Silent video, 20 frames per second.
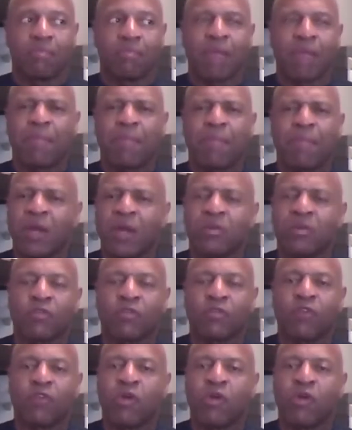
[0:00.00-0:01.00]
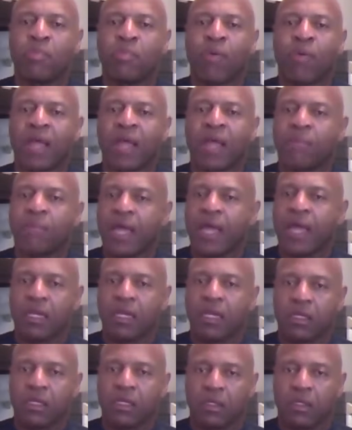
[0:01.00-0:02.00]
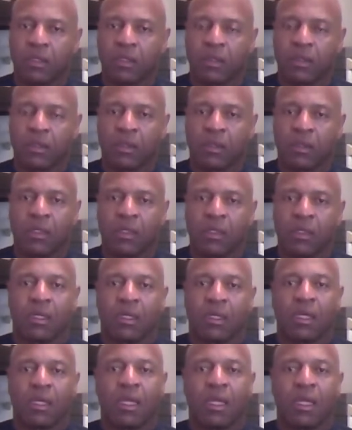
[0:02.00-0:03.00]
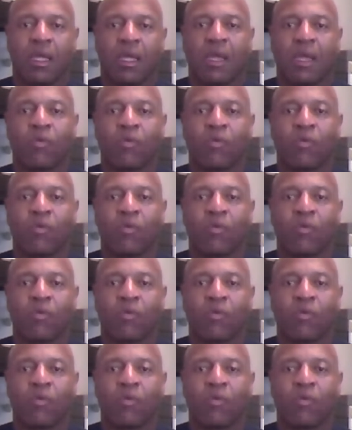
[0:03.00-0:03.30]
parents are very pragmatic. And